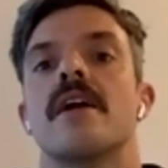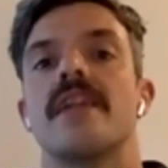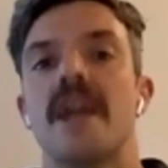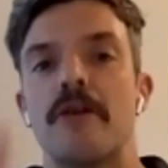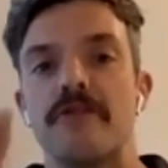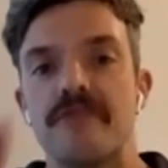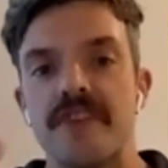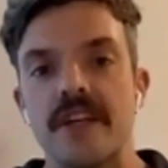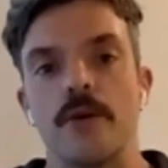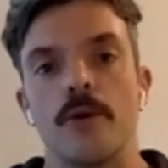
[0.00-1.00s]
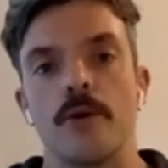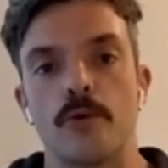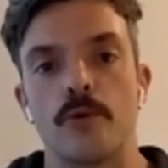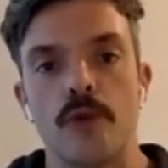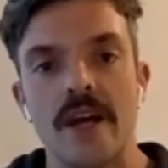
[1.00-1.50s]
Now feel
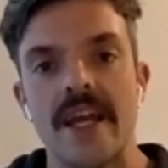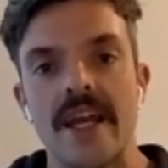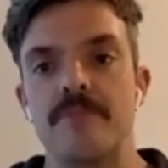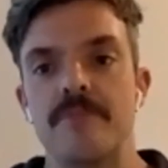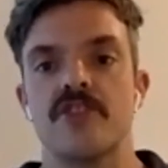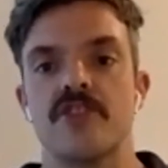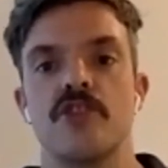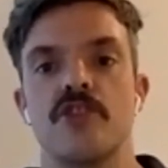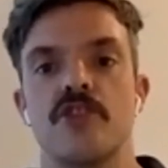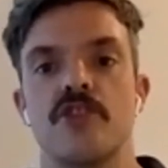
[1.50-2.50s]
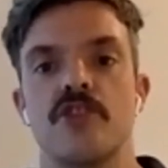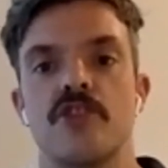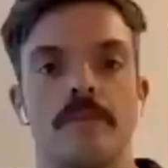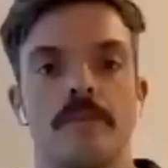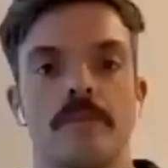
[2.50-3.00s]
right hip touching your forearm.
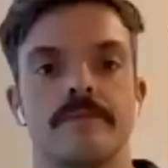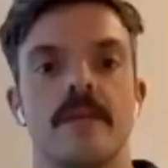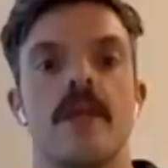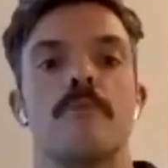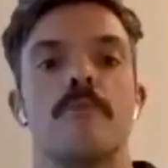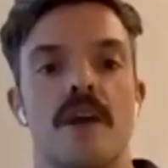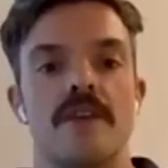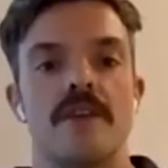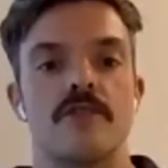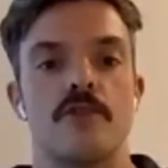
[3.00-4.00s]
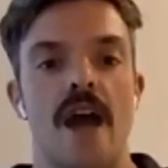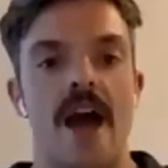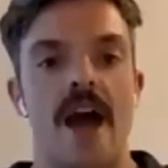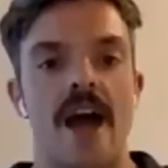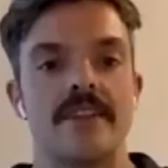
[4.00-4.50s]
Press your
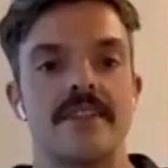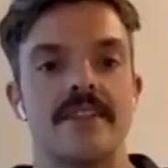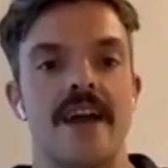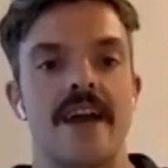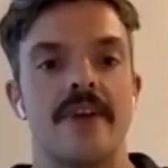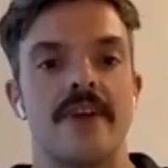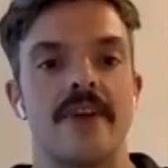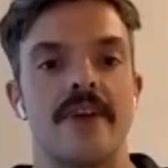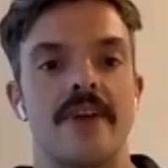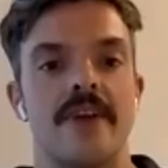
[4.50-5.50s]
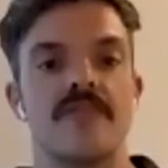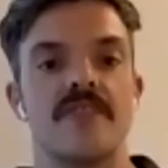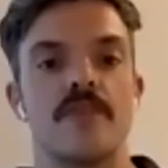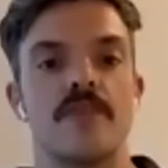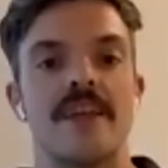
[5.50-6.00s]
hands down. So just lifting the
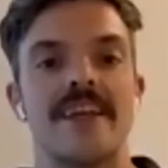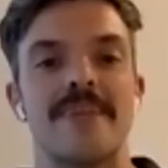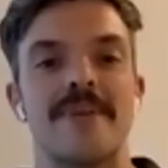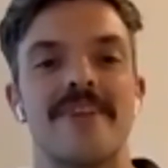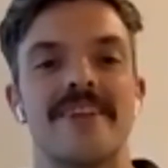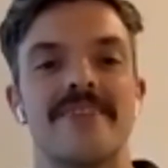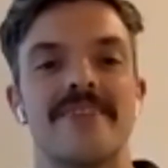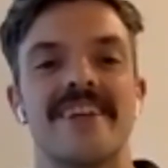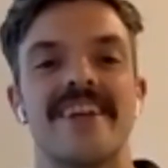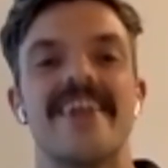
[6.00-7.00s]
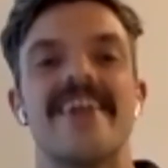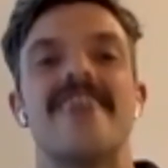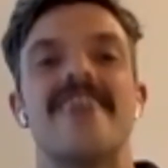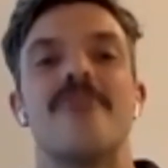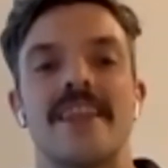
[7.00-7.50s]
right leg up only.
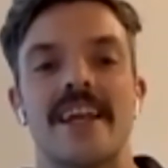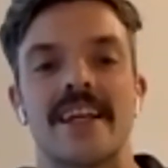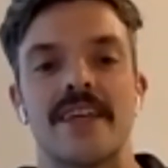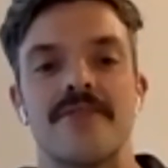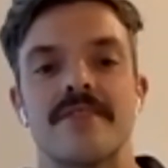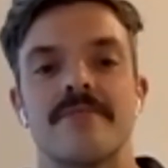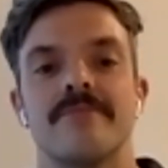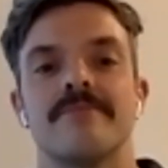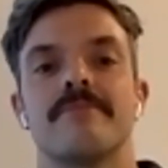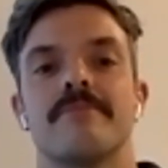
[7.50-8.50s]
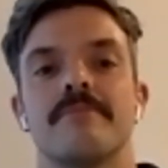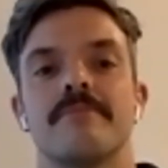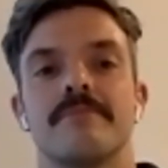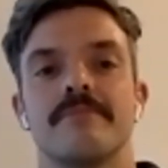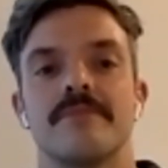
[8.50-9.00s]
Right leg lifts,
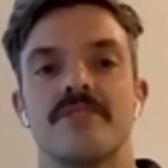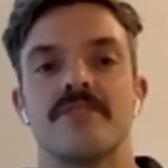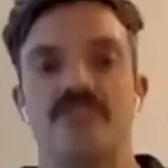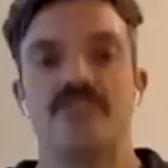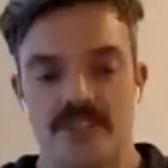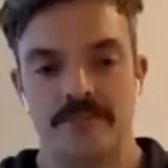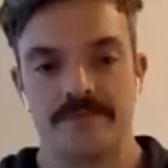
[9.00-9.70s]
change.